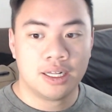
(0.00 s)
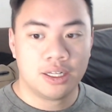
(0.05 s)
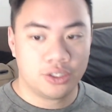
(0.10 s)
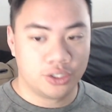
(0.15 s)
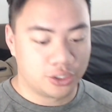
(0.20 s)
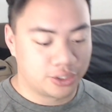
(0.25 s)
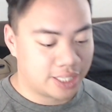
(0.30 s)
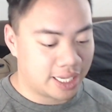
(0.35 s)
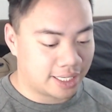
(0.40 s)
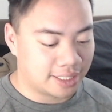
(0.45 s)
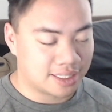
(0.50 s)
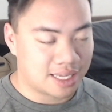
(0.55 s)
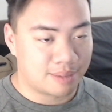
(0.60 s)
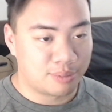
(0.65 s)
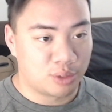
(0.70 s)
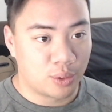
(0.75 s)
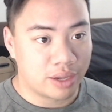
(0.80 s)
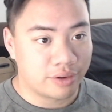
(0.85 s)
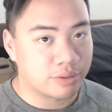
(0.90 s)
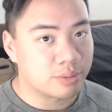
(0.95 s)
You're taking time
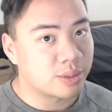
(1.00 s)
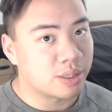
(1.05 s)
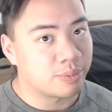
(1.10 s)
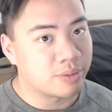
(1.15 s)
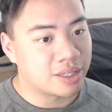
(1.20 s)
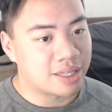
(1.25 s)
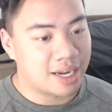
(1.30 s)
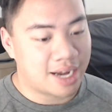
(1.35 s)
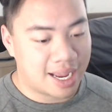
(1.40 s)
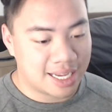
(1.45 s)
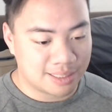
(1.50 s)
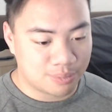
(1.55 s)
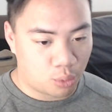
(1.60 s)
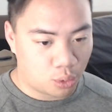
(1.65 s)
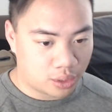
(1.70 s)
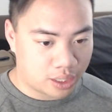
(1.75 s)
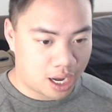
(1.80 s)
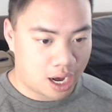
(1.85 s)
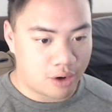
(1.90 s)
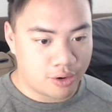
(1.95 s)
away from something that has more
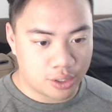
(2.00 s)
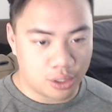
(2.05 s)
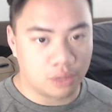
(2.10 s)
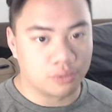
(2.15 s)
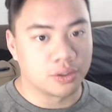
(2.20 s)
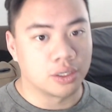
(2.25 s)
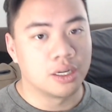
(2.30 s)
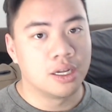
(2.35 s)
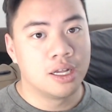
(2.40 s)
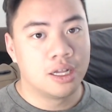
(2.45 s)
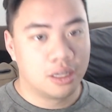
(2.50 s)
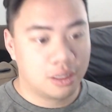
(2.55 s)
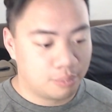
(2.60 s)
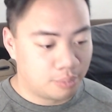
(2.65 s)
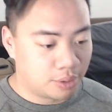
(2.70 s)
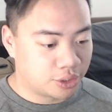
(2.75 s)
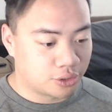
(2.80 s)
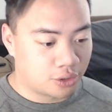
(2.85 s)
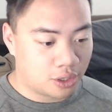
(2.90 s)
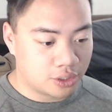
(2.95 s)
carryover,
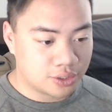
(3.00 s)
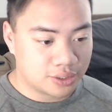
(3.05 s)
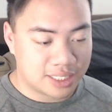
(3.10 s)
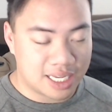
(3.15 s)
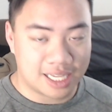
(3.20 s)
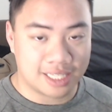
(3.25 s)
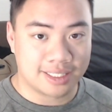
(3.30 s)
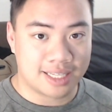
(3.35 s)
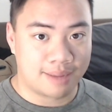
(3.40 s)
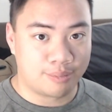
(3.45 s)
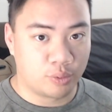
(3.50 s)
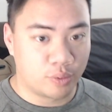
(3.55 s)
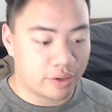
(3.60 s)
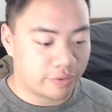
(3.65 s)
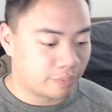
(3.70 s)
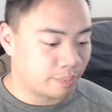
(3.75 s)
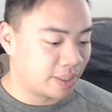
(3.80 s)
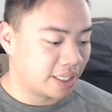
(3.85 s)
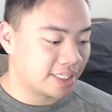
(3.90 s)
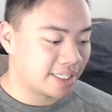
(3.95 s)
but you're also taking time away
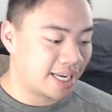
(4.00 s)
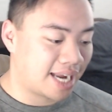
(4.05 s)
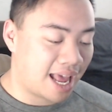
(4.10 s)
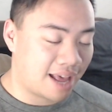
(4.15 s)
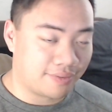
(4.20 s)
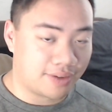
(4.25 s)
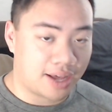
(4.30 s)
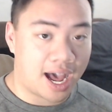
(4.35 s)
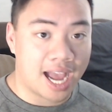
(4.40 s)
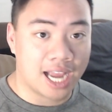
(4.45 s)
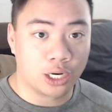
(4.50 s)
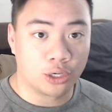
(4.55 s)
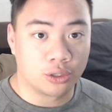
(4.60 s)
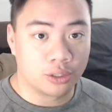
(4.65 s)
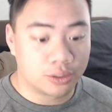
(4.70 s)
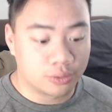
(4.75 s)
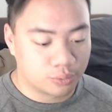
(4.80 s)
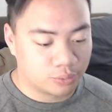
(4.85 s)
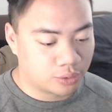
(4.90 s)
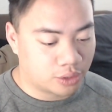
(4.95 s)
from things that have a
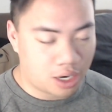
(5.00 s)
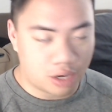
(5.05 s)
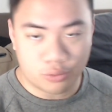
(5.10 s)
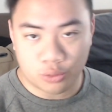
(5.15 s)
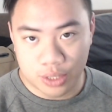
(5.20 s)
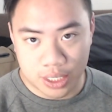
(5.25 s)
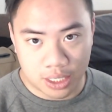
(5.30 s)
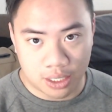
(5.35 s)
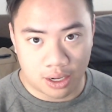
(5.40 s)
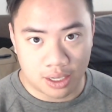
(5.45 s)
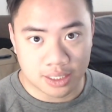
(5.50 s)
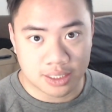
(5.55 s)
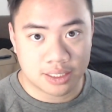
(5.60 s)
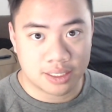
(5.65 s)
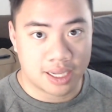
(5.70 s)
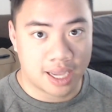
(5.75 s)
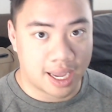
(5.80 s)
higher recovery cost.